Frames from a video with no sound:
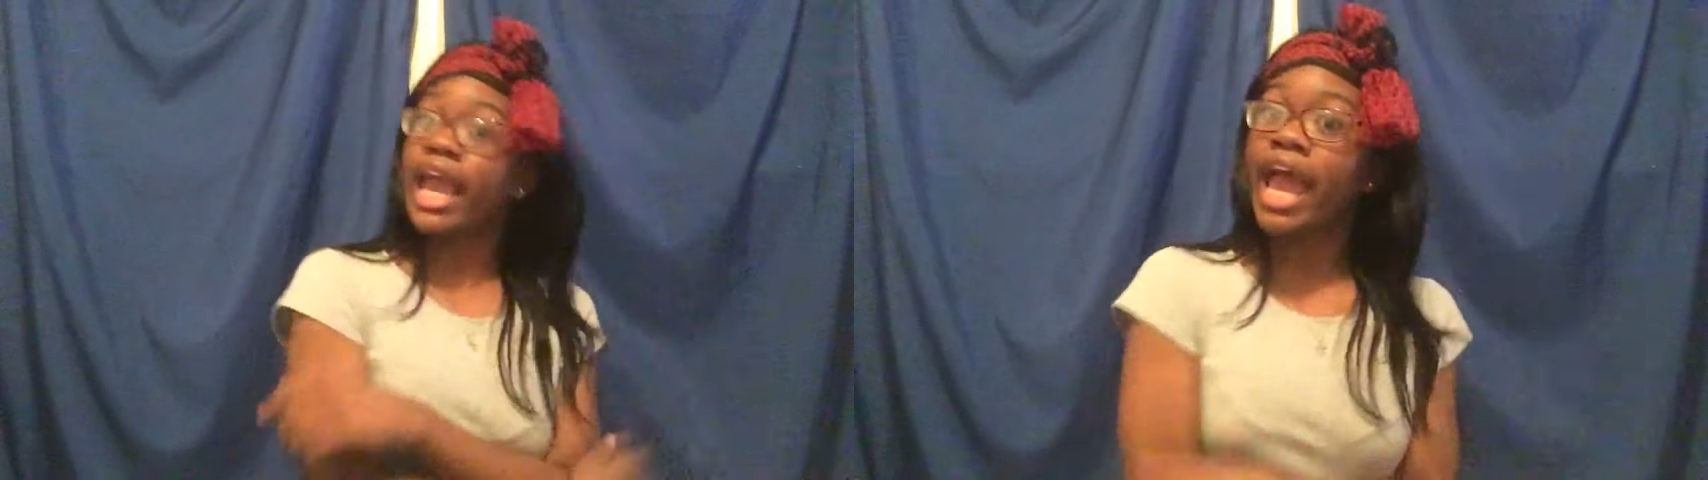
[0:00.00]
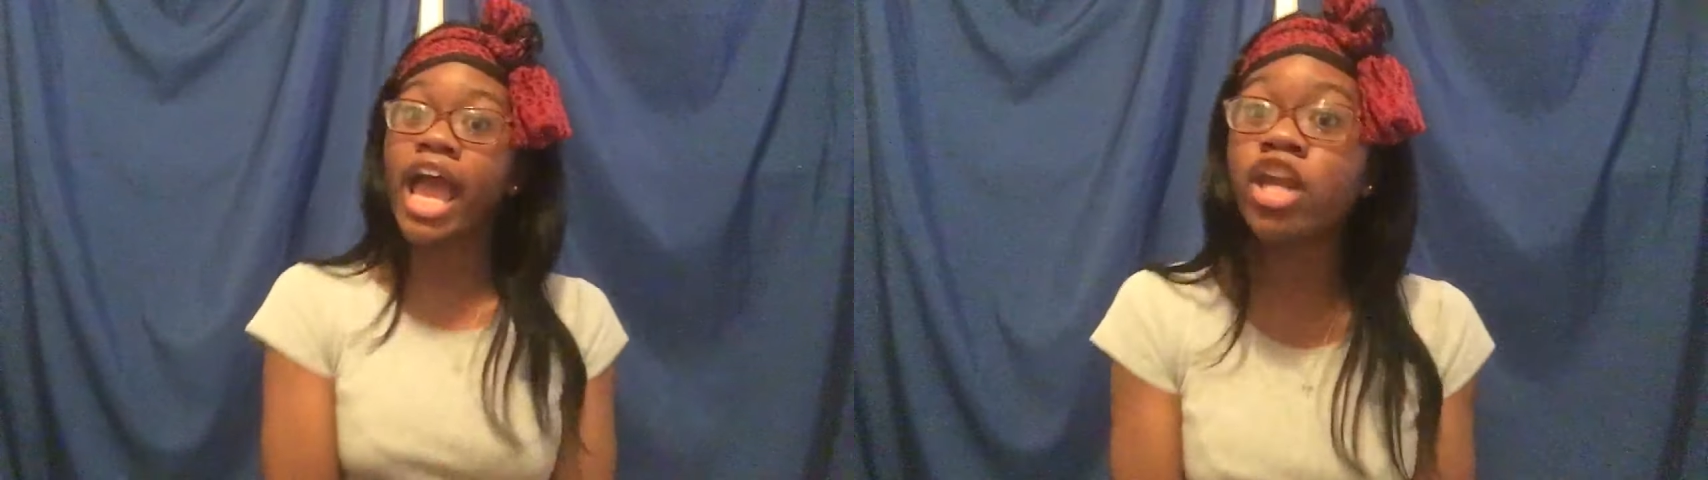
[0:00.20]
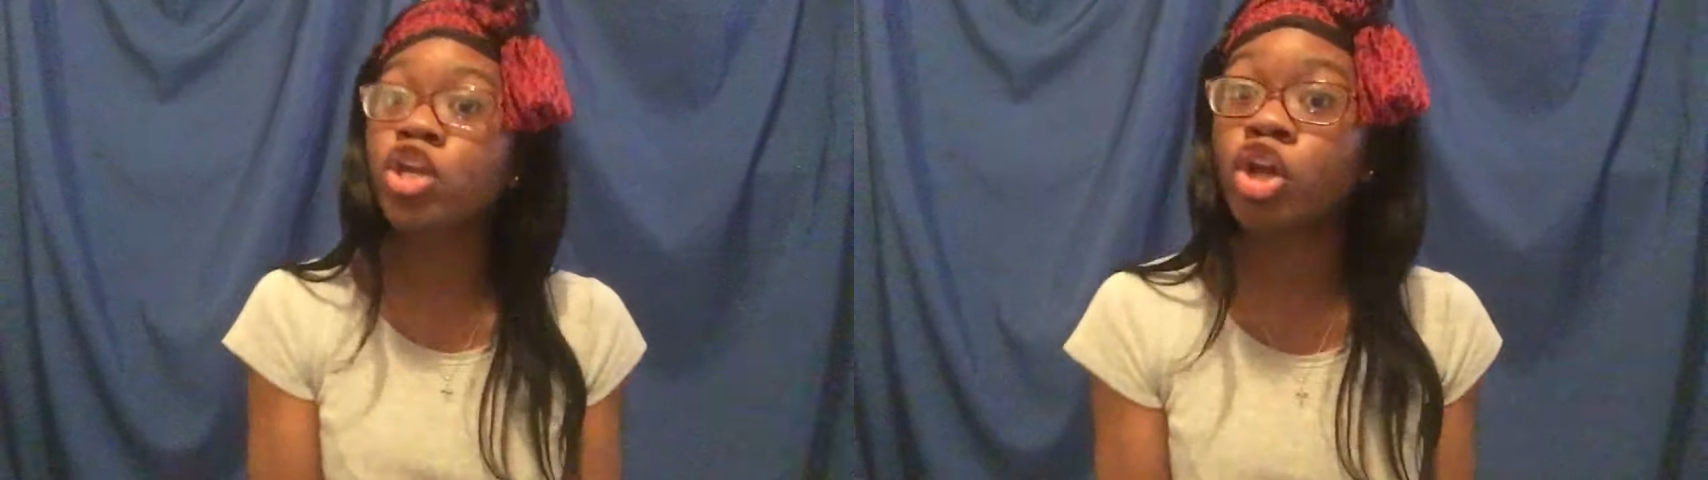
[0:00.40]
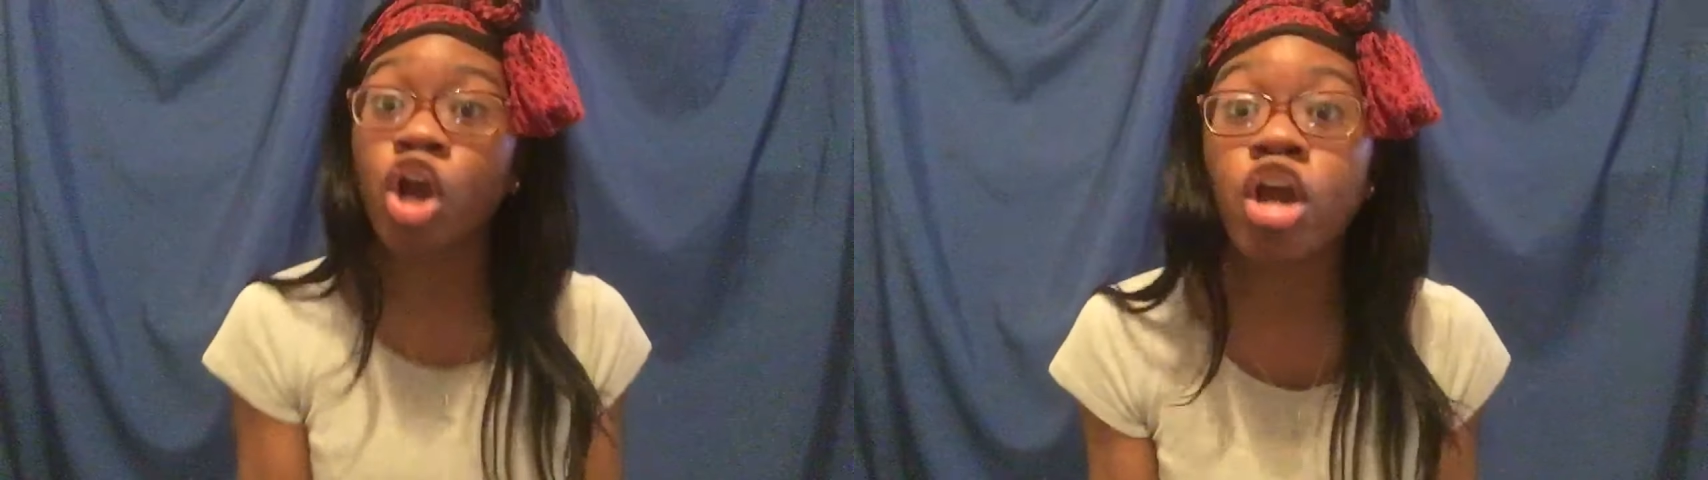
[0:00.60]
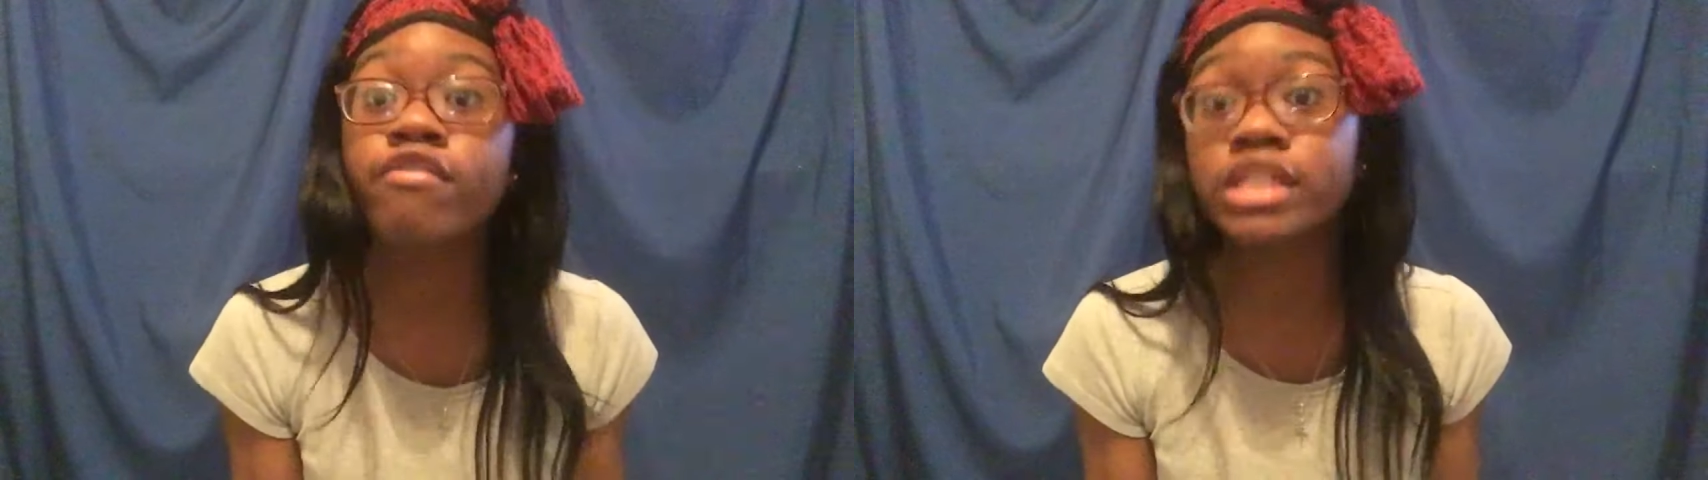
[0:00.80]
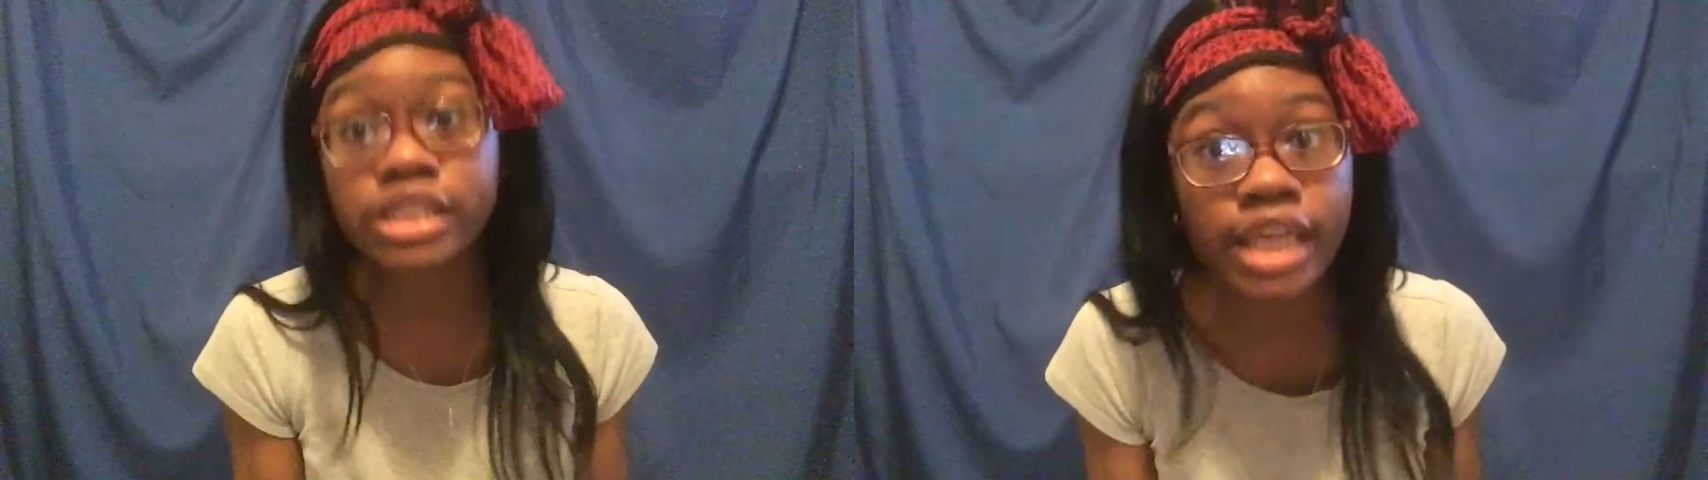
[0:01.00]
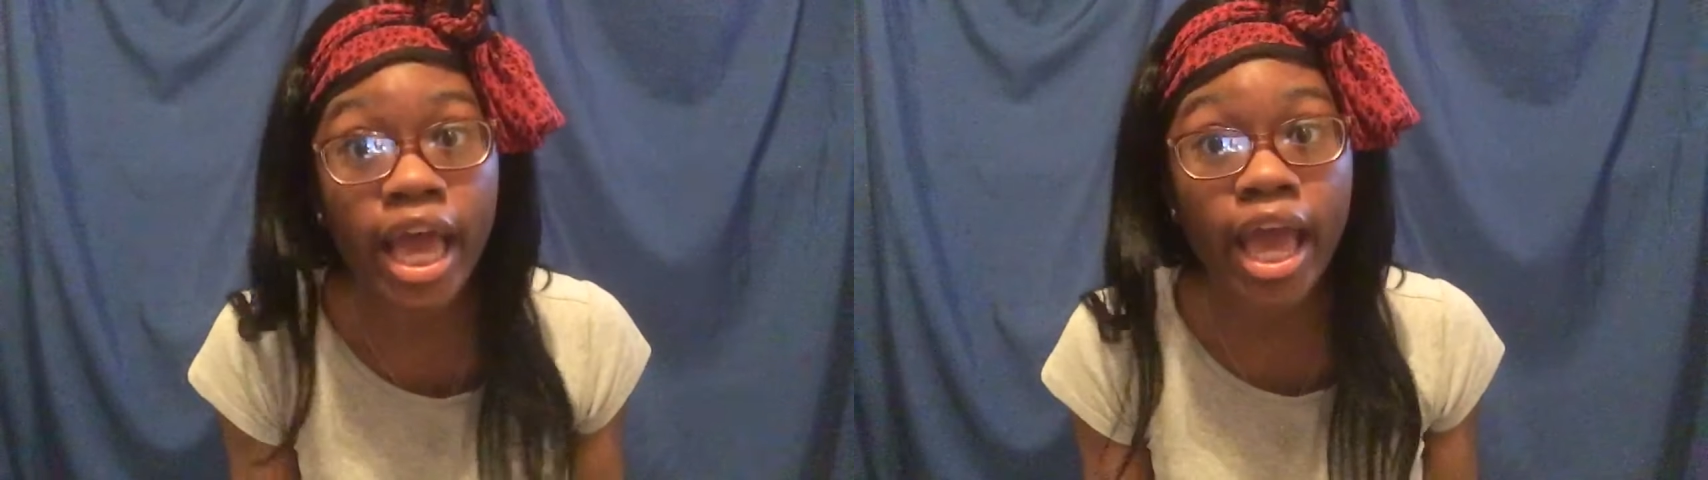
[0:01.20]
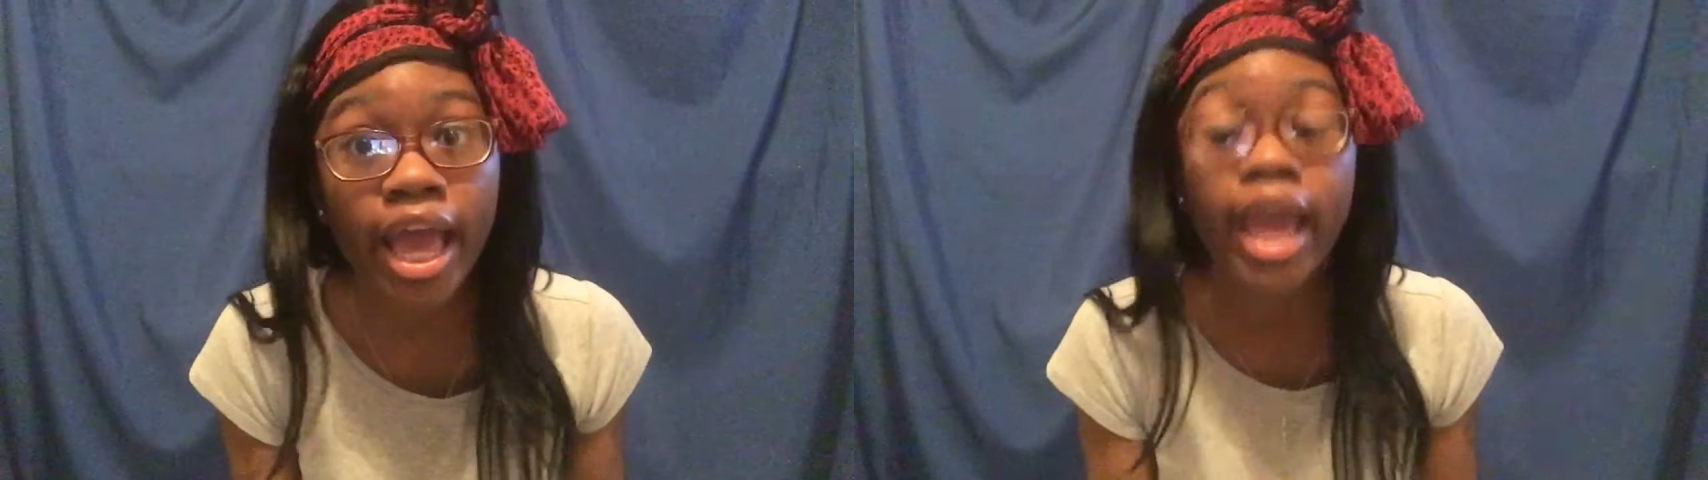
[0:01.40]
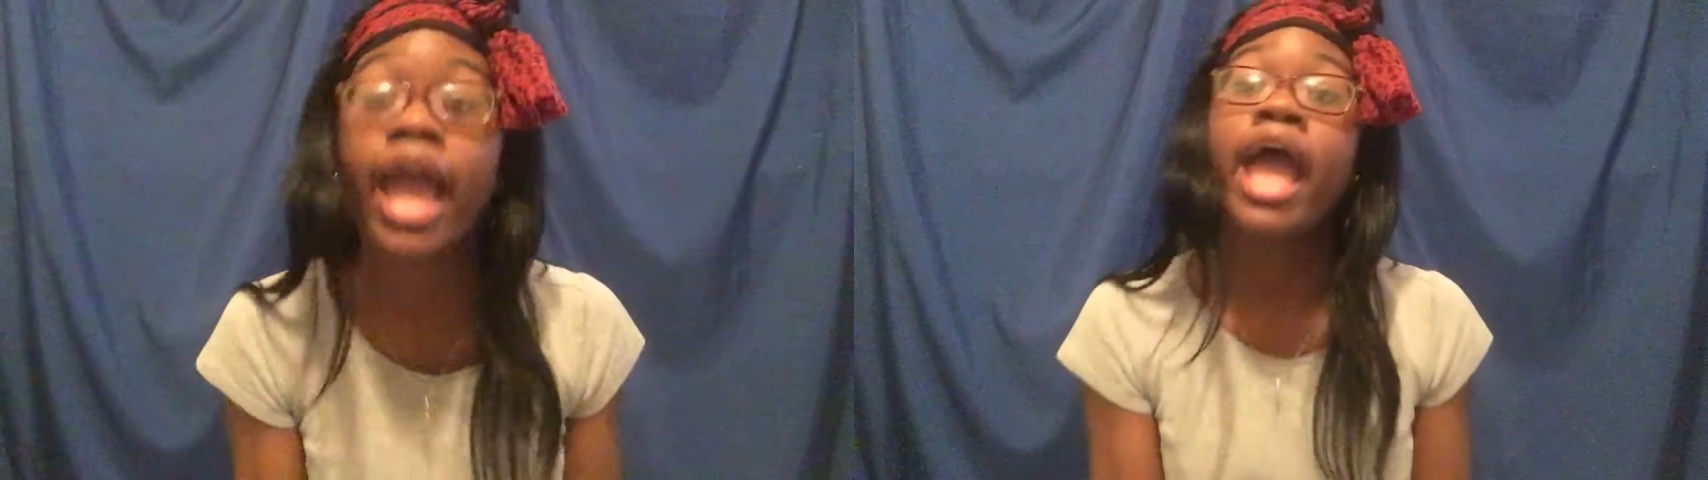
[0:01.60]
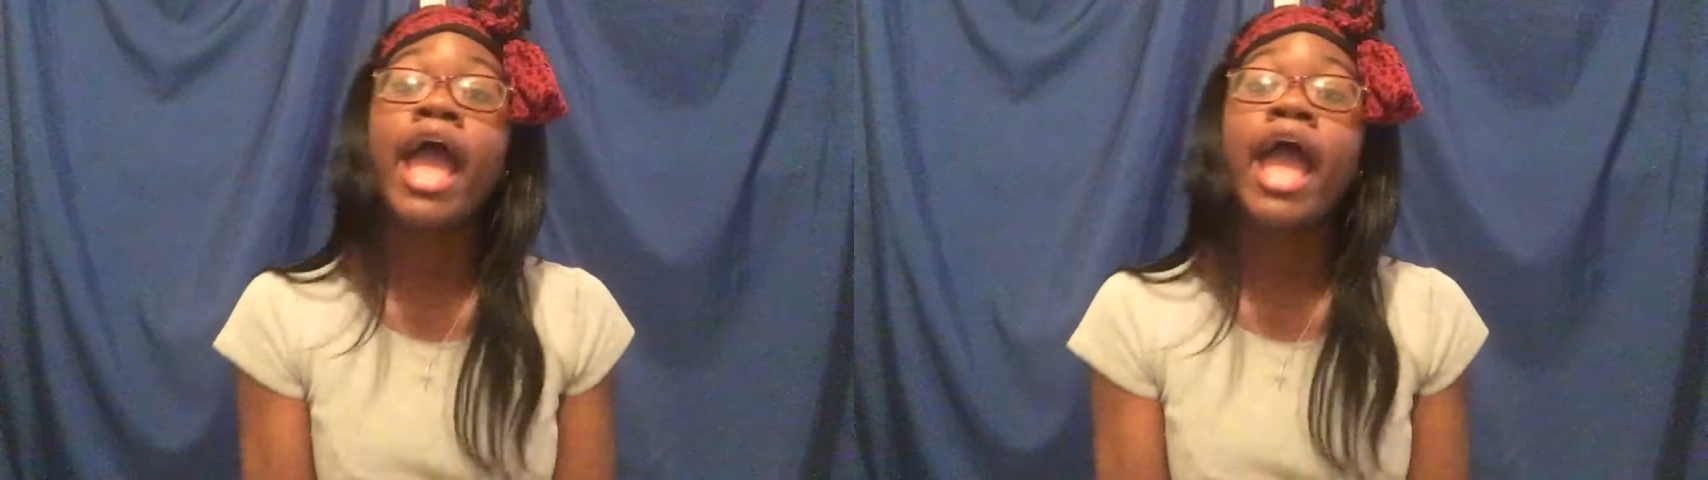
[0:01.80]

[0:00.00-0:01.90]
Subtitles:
had the nerve to say